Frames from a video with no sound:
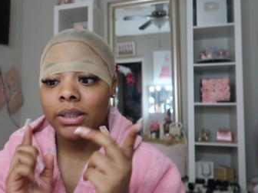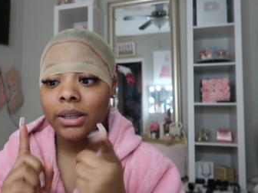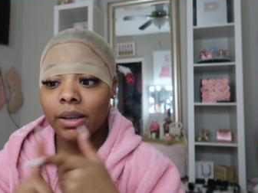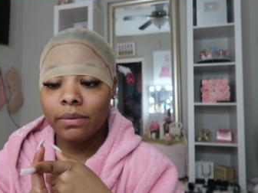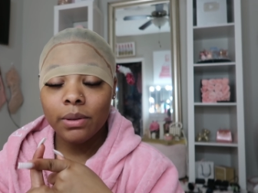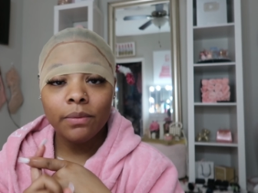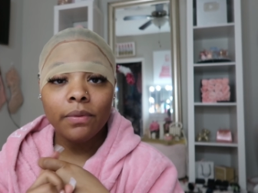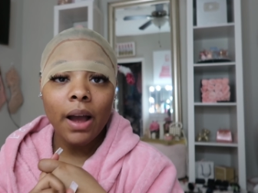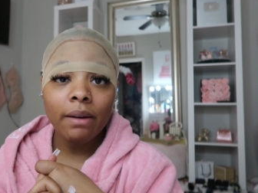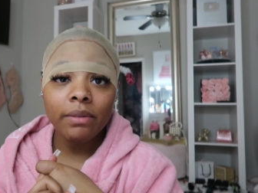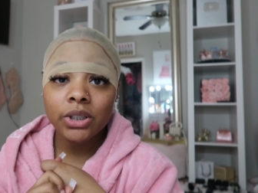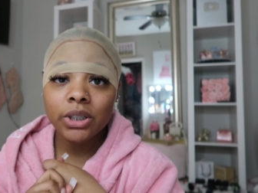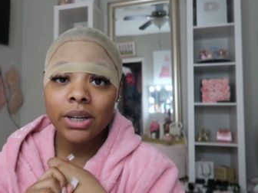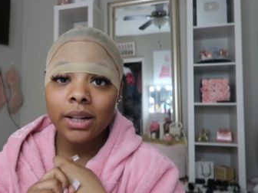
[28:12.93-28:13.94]
give them
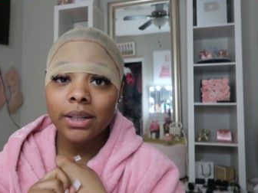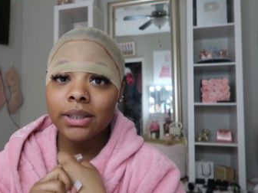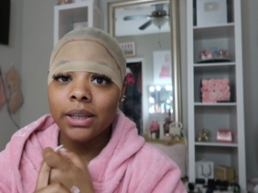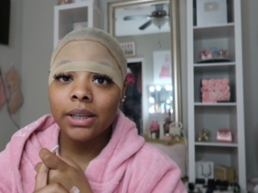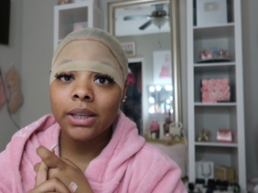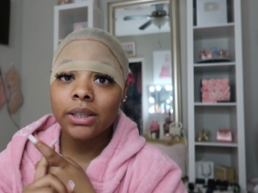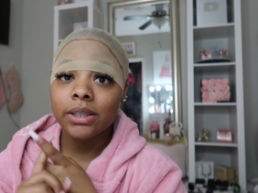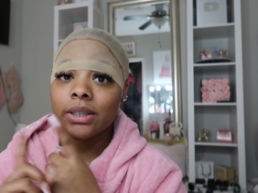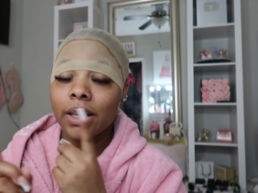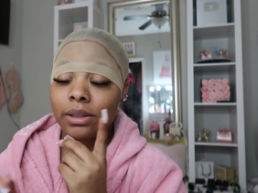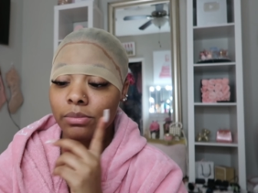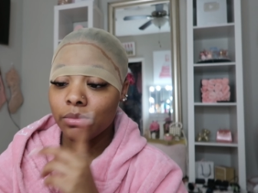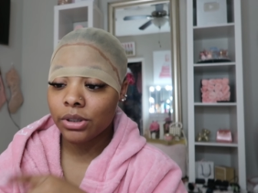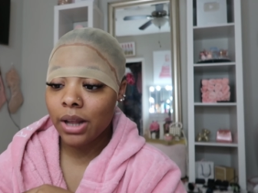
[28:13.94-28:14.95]
$500 each let
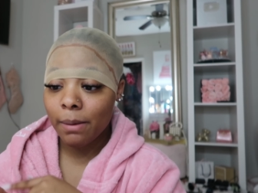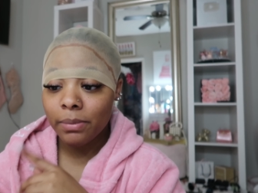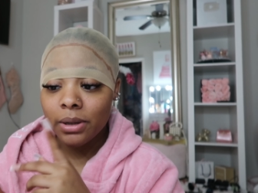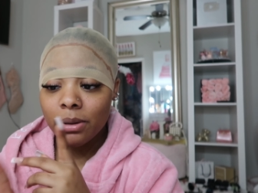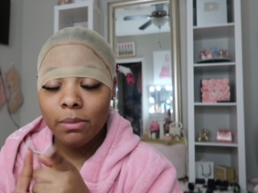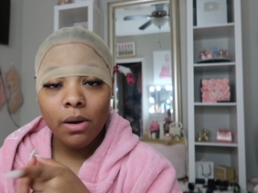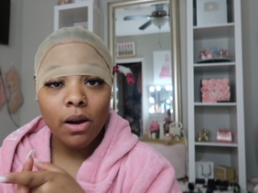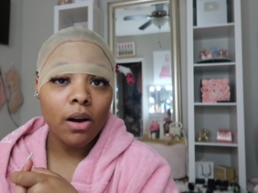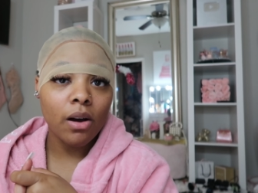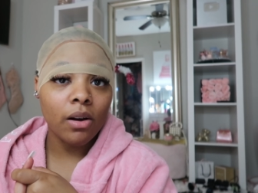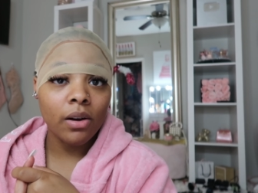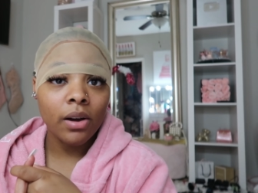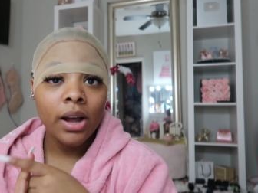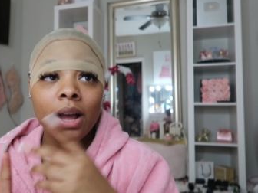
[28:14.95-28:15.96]
them shop in the
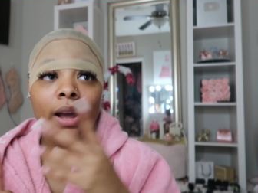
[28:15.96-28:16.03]
mall